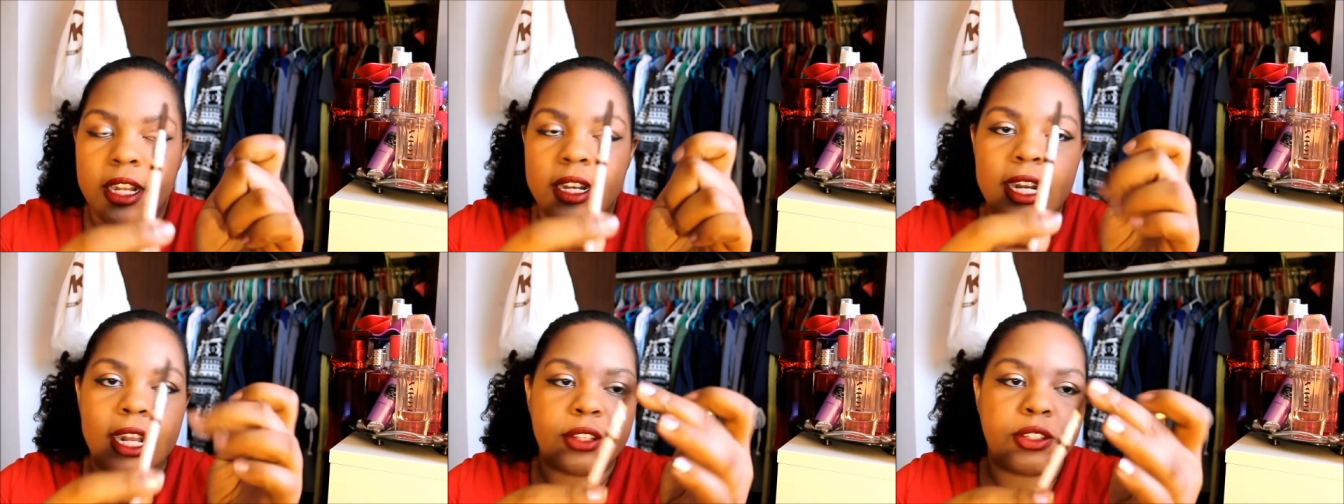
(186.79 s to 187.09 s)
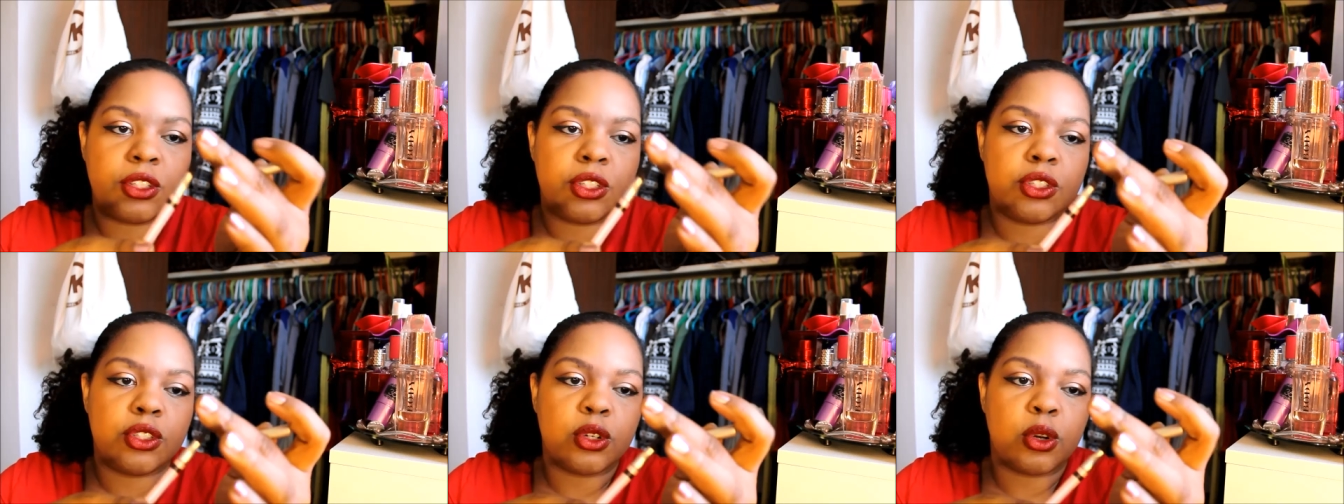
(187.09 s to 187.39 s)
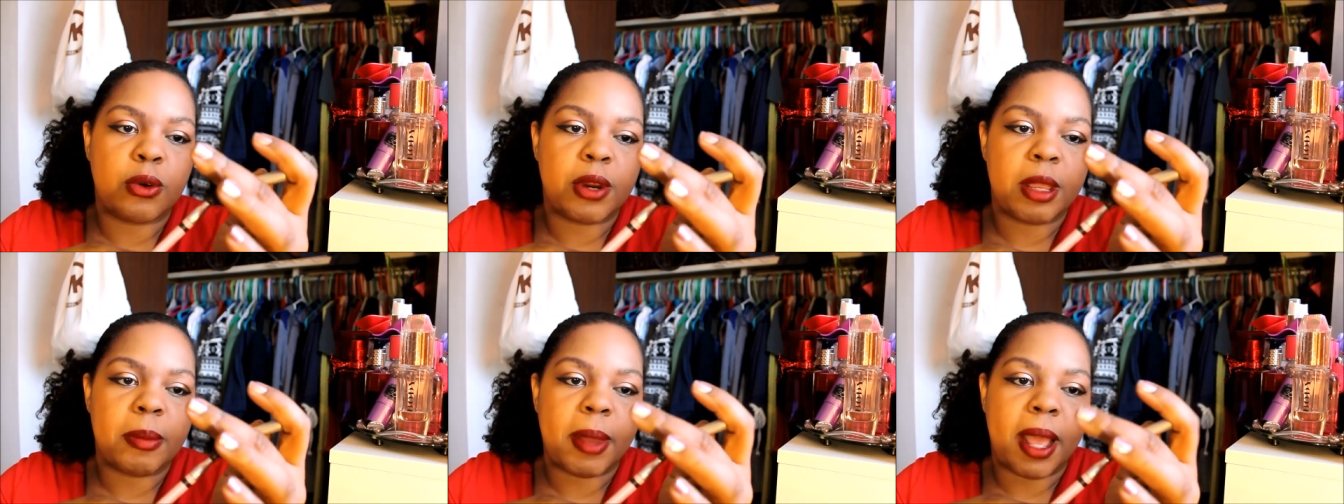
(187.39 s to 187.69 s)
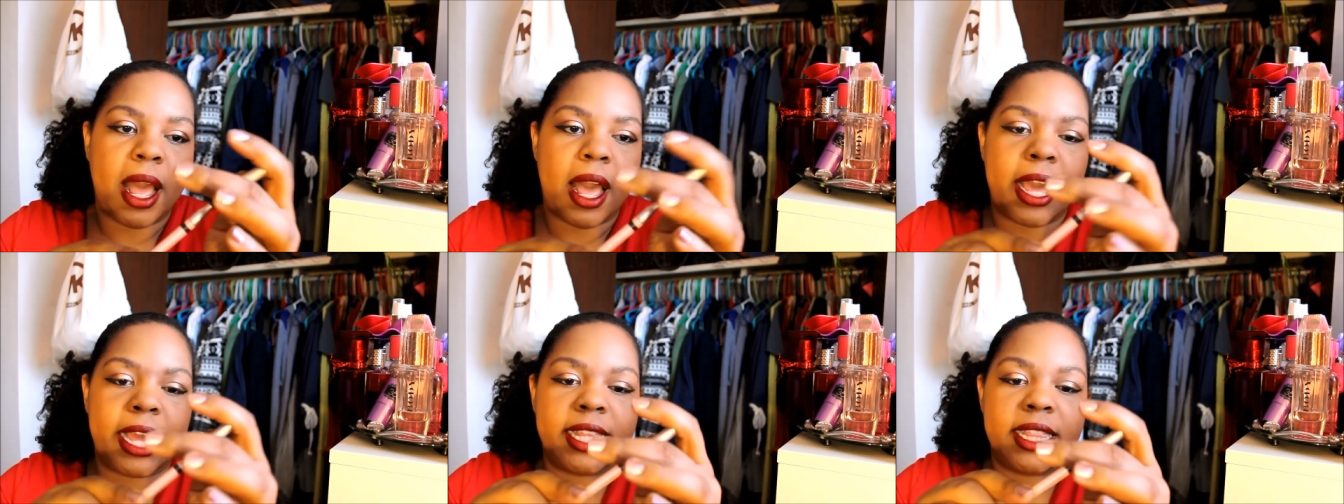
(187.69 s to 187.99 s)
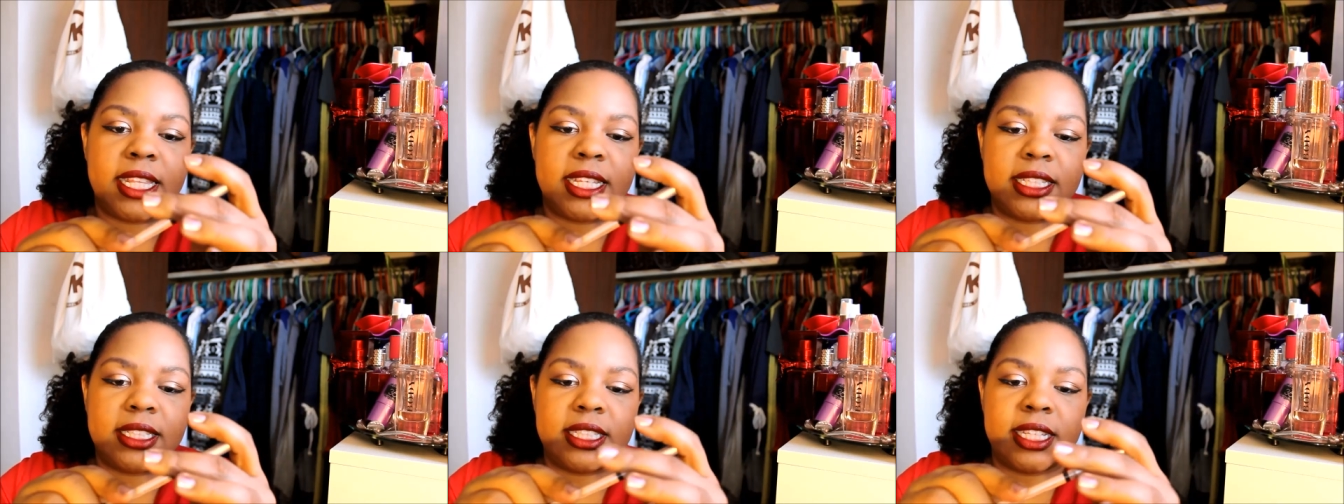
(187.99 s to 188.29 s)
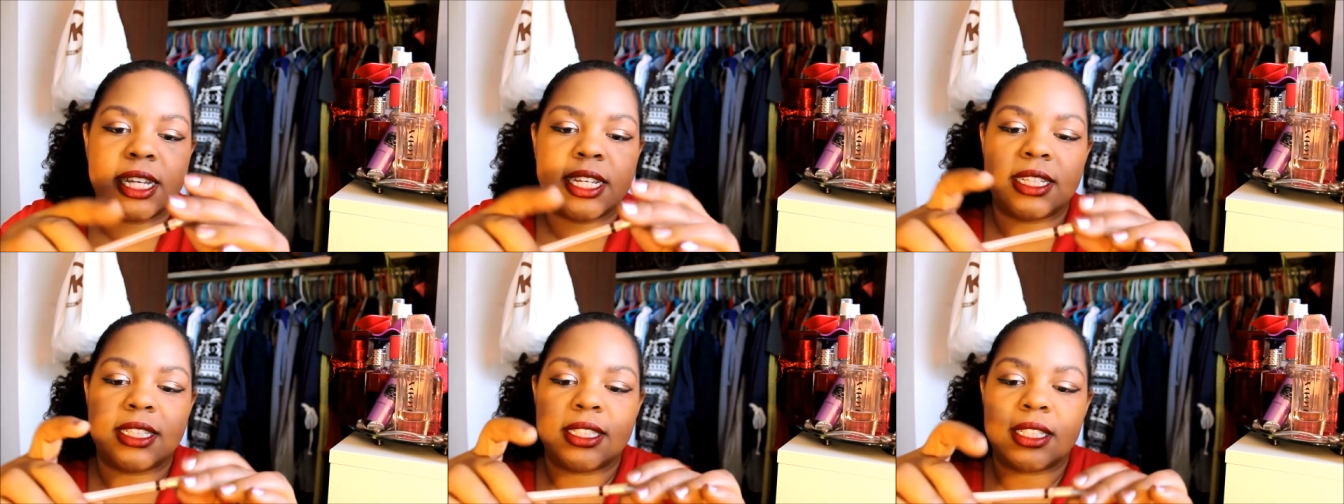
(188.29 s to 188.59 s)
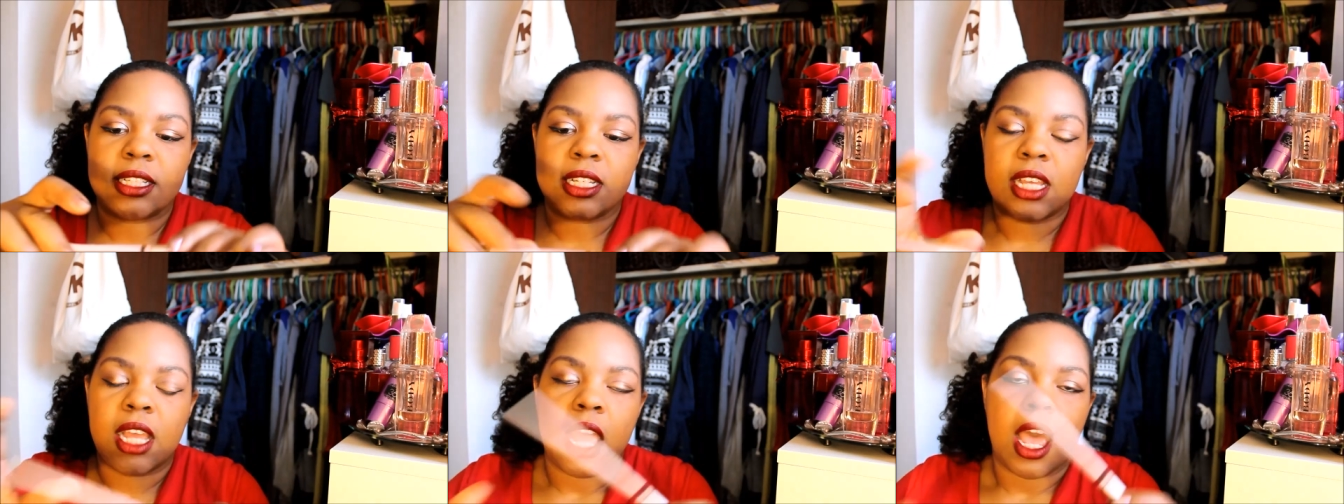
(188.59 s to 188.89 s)
Now, story behind this
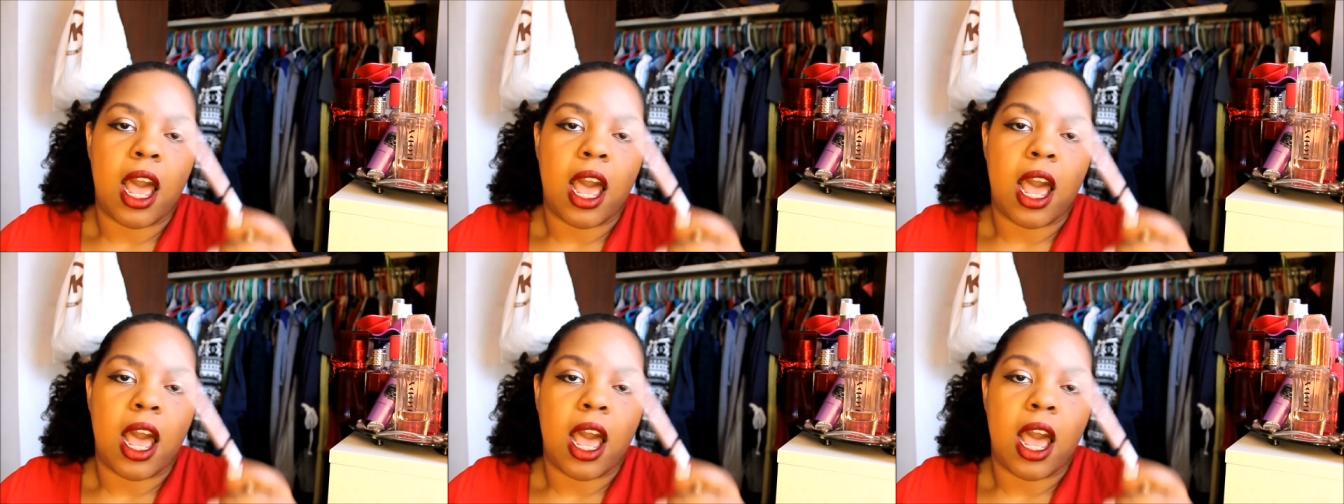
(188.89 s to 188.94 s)
is,